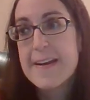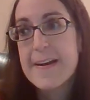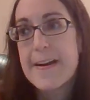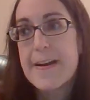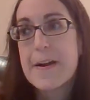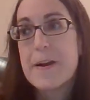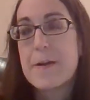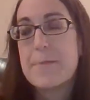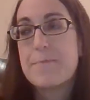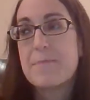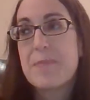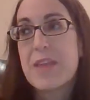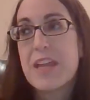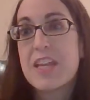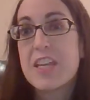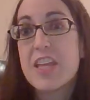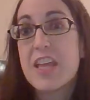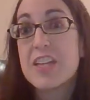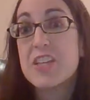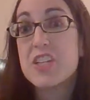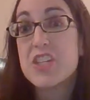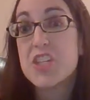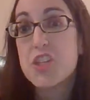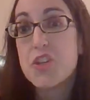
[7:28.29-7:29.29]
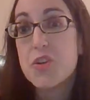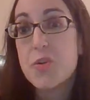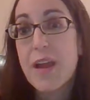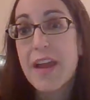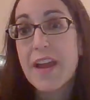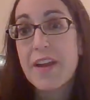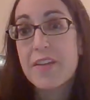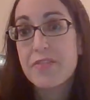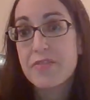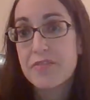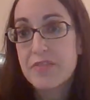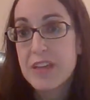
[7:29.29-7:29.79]
And they do
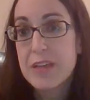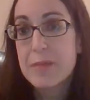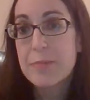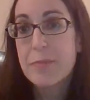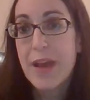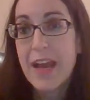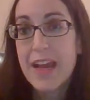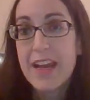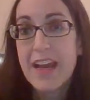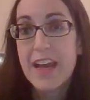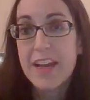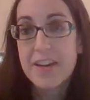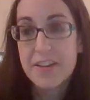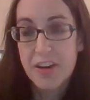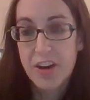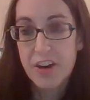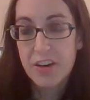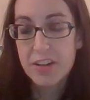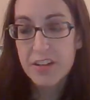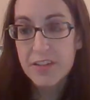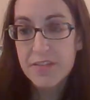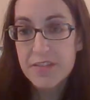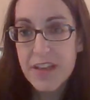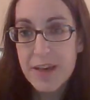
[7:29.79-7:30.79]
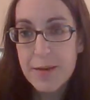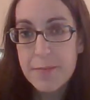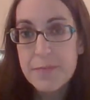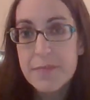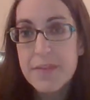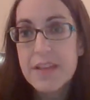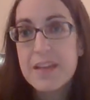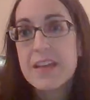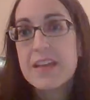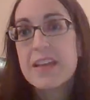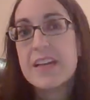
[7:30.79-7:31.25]
have feedback on all of them.